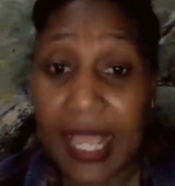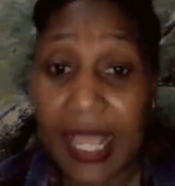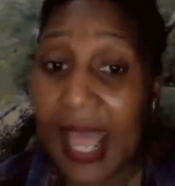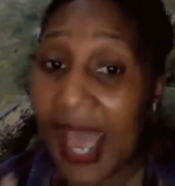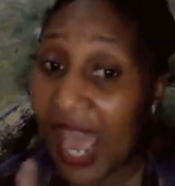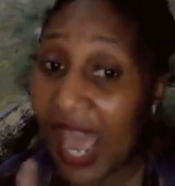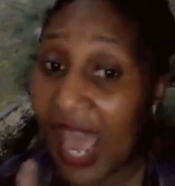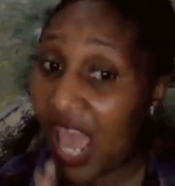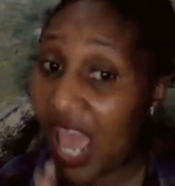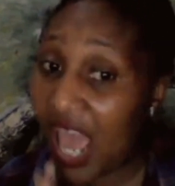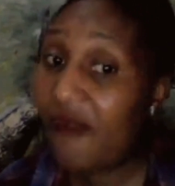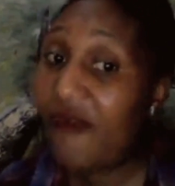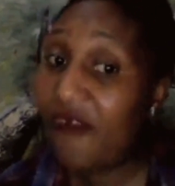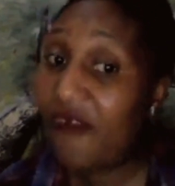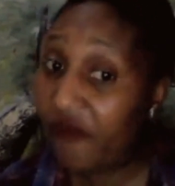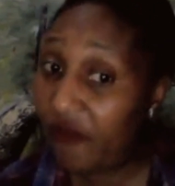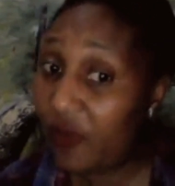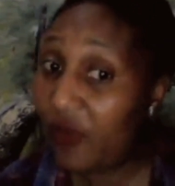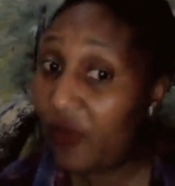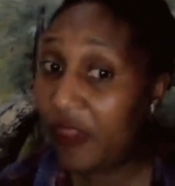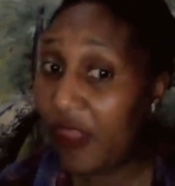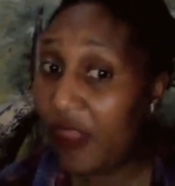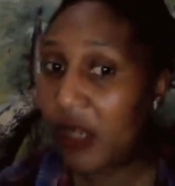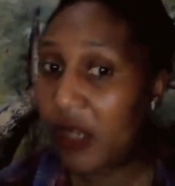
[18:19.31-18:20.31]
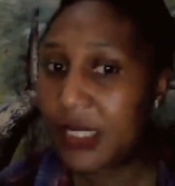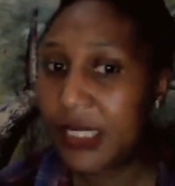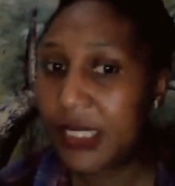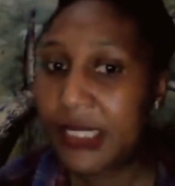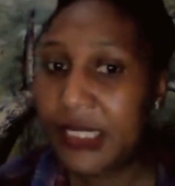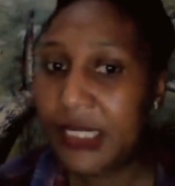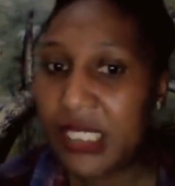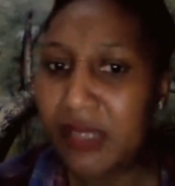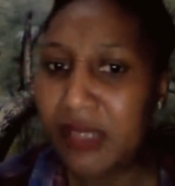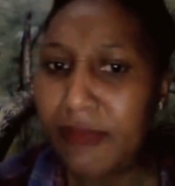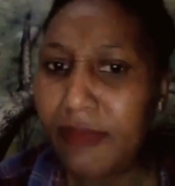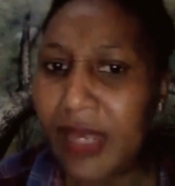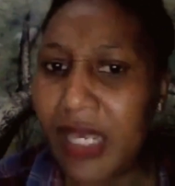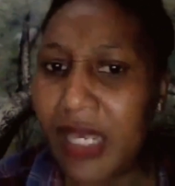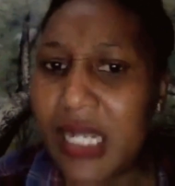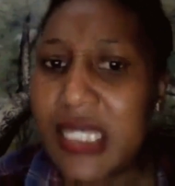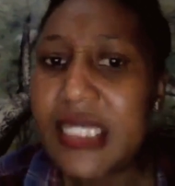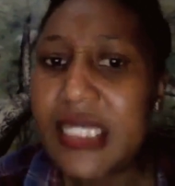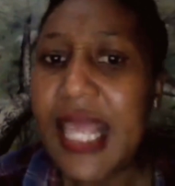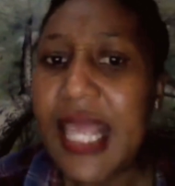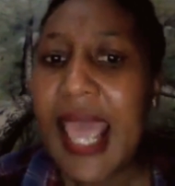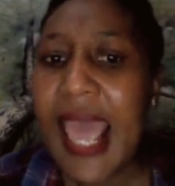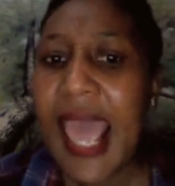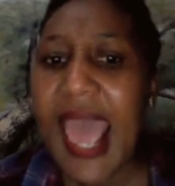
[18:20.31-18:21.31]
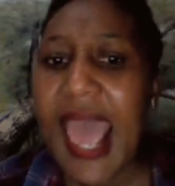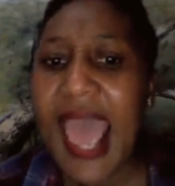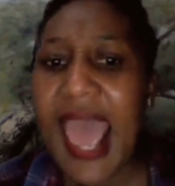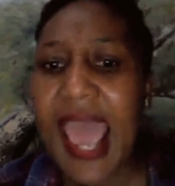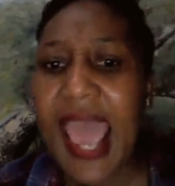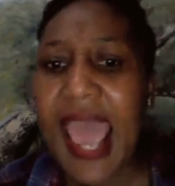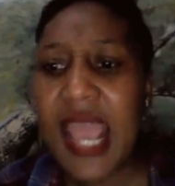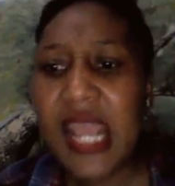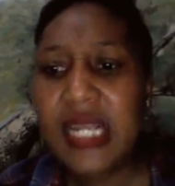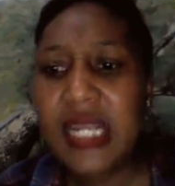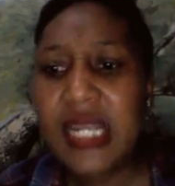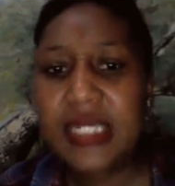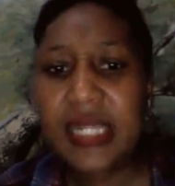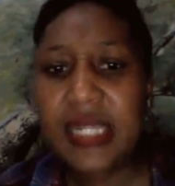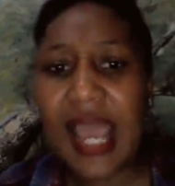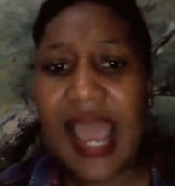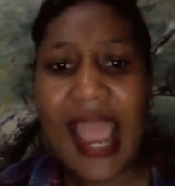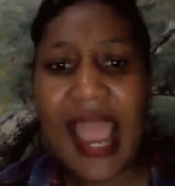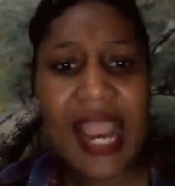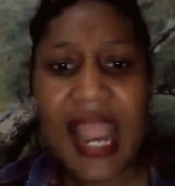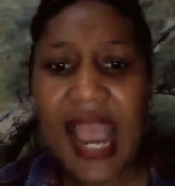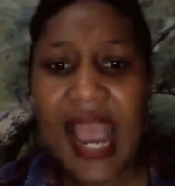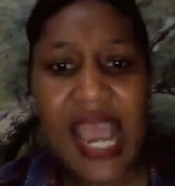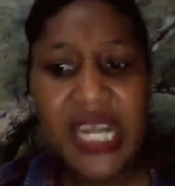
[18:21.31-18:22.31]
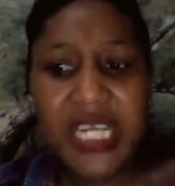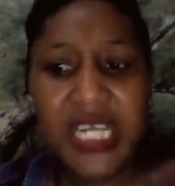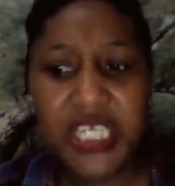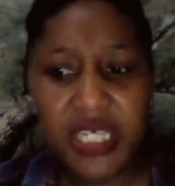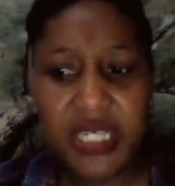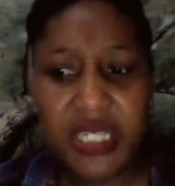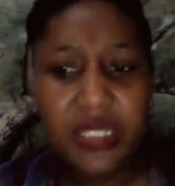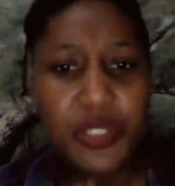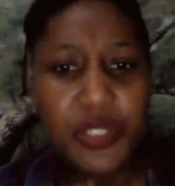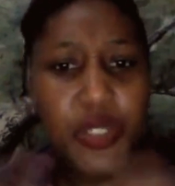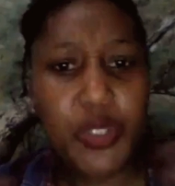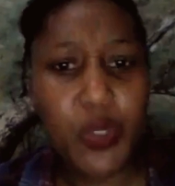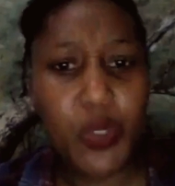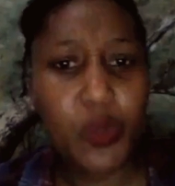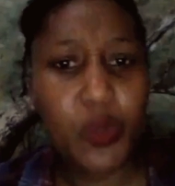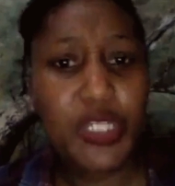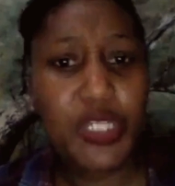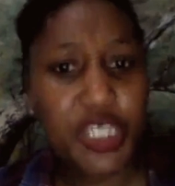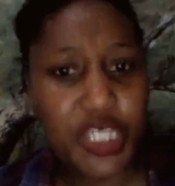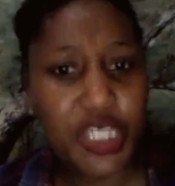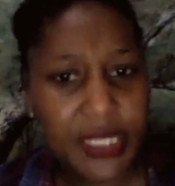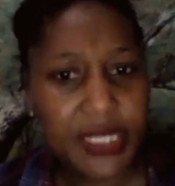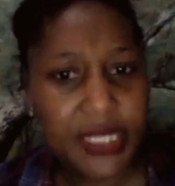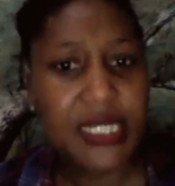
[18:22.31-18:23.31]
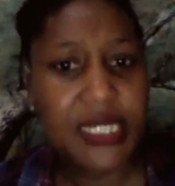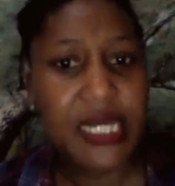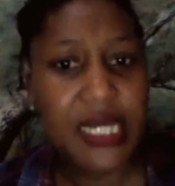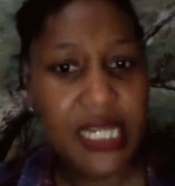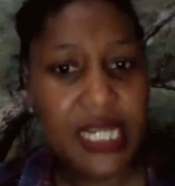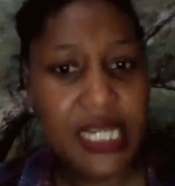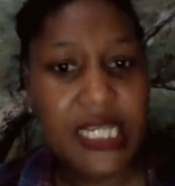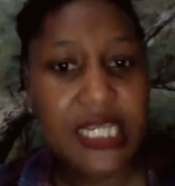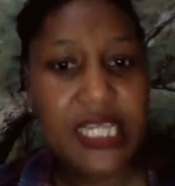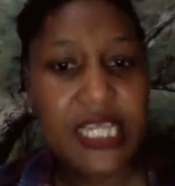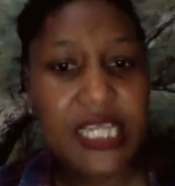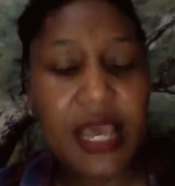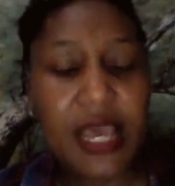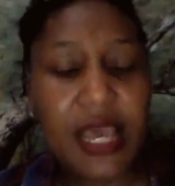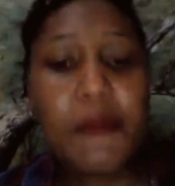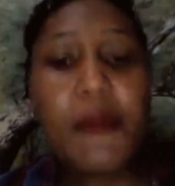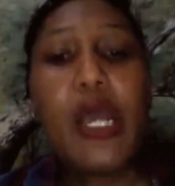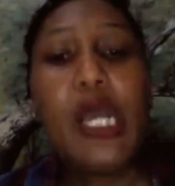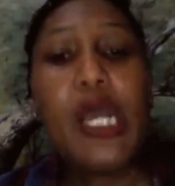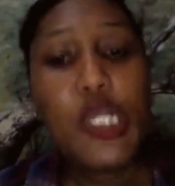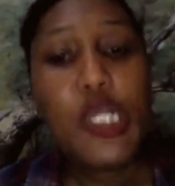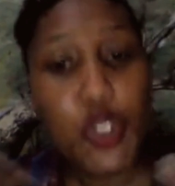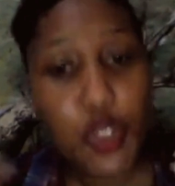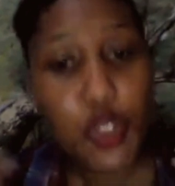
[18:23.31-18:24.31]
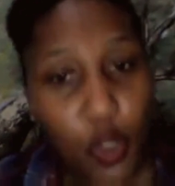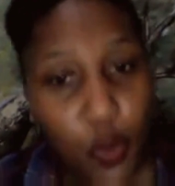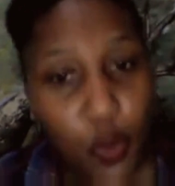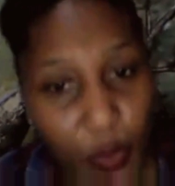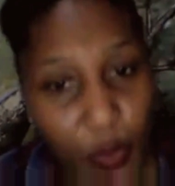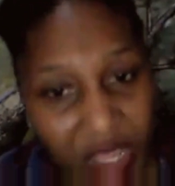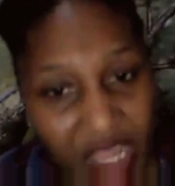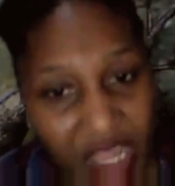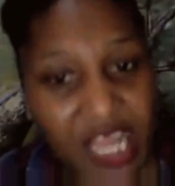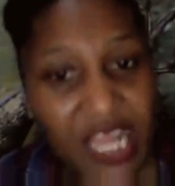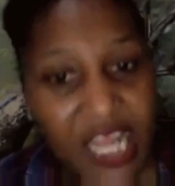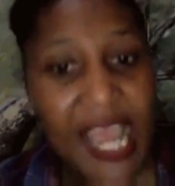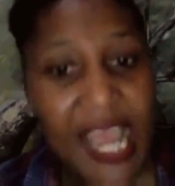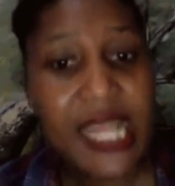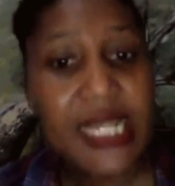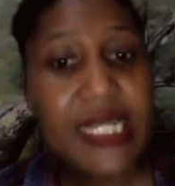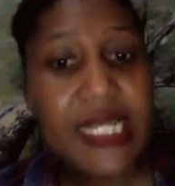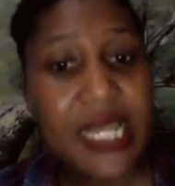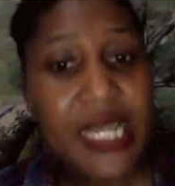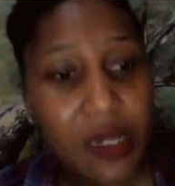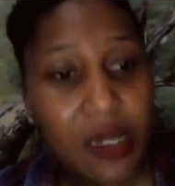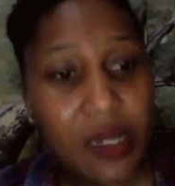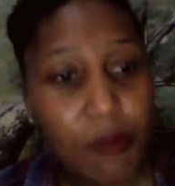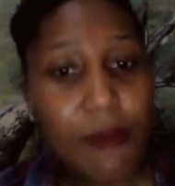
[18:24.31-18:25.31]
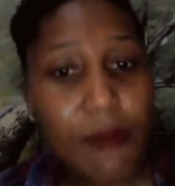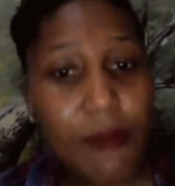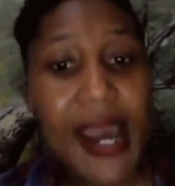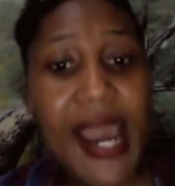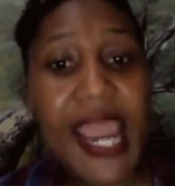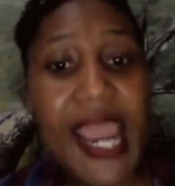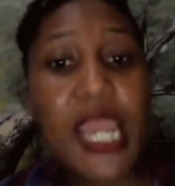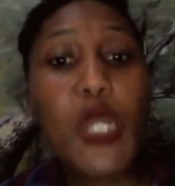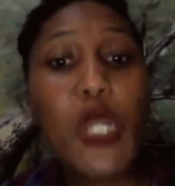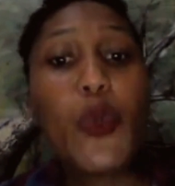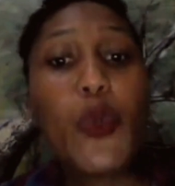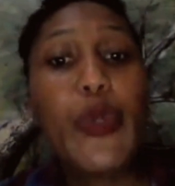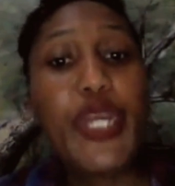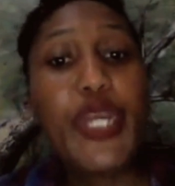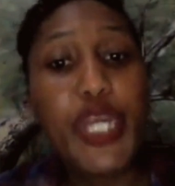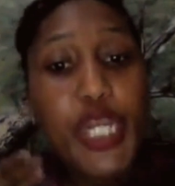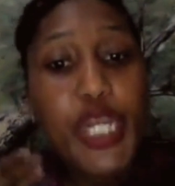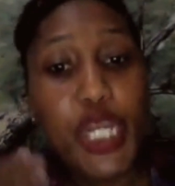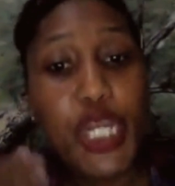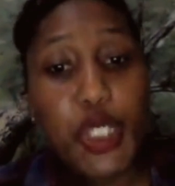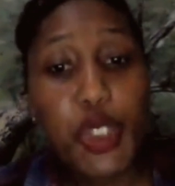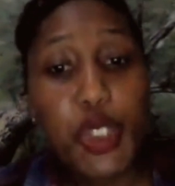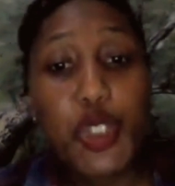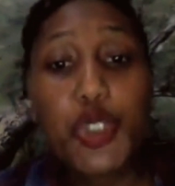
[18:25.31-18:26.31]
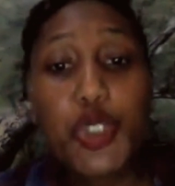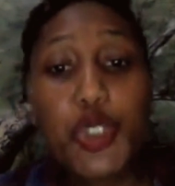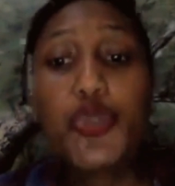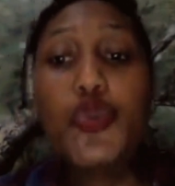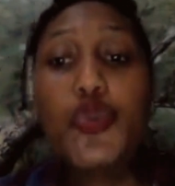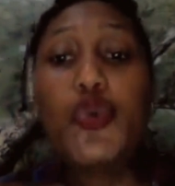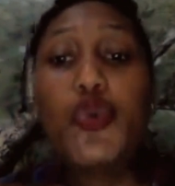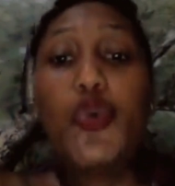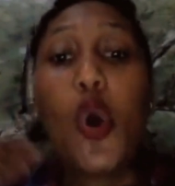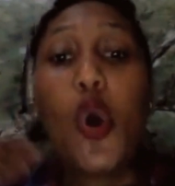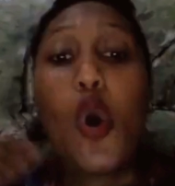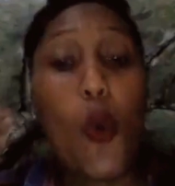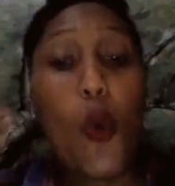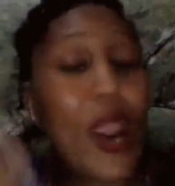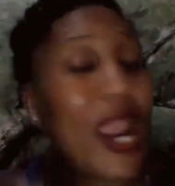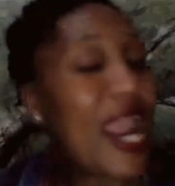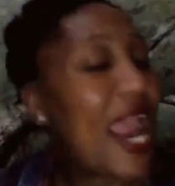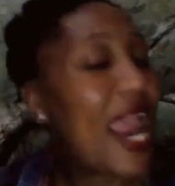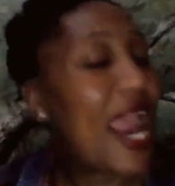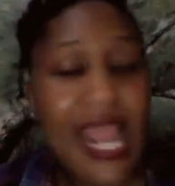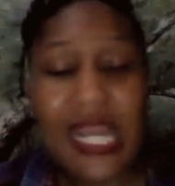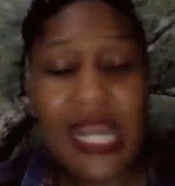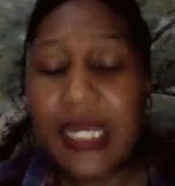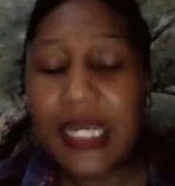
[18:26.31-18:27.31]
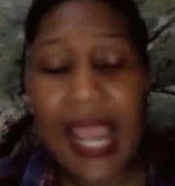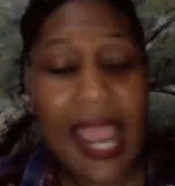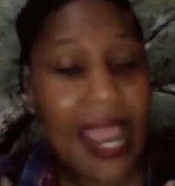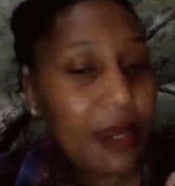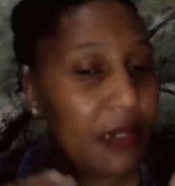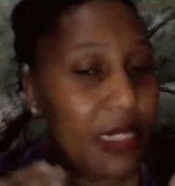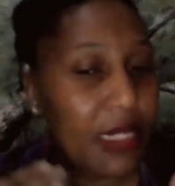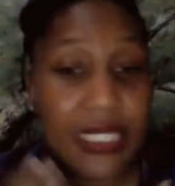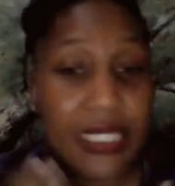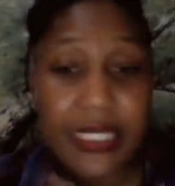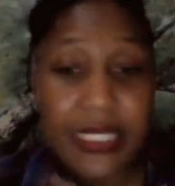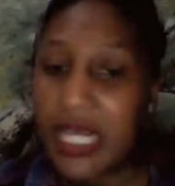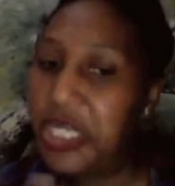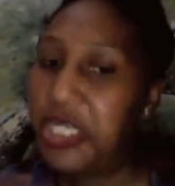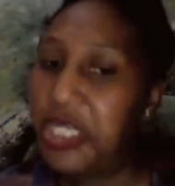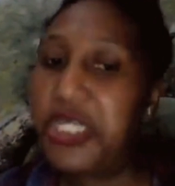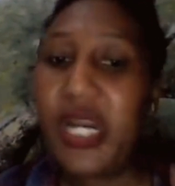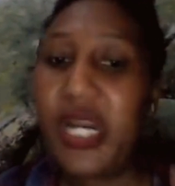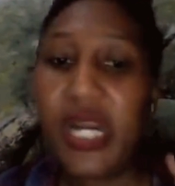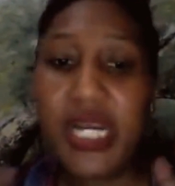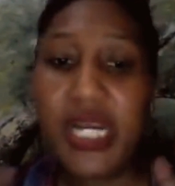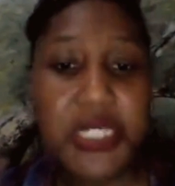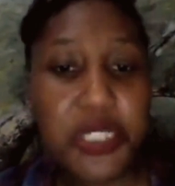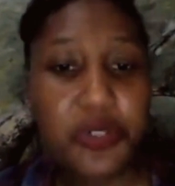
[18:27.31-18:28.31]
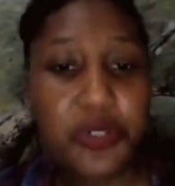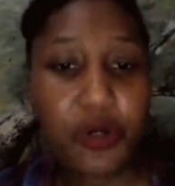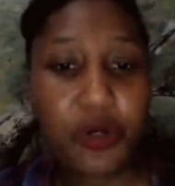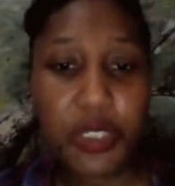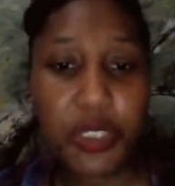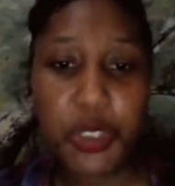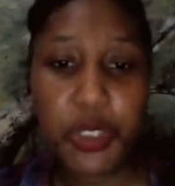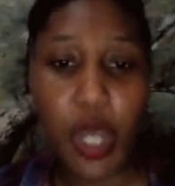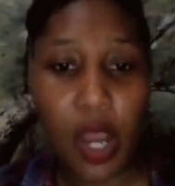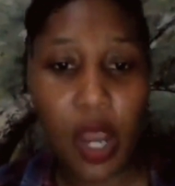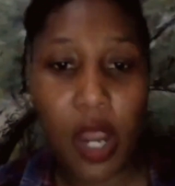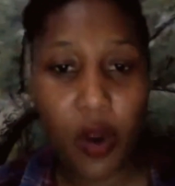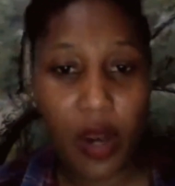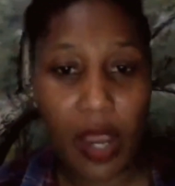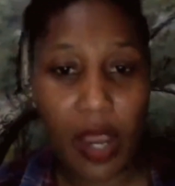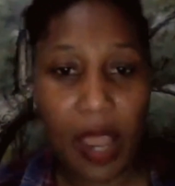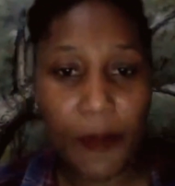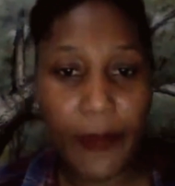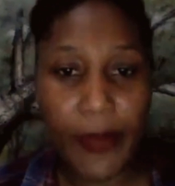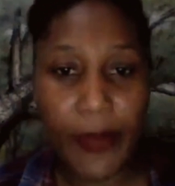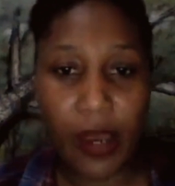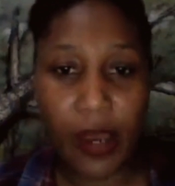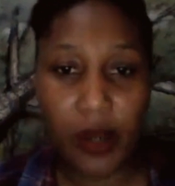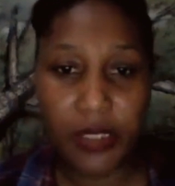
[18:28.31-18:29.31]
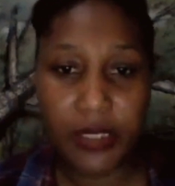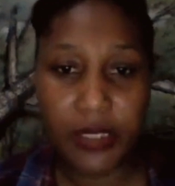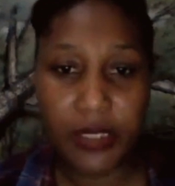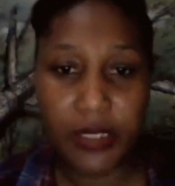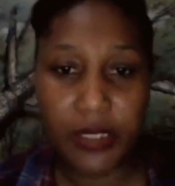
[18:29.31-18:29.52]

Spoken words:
I have a few thousand emails, and I can't just delete them. So with that in mind, we need to work. And I intentionally did not talk about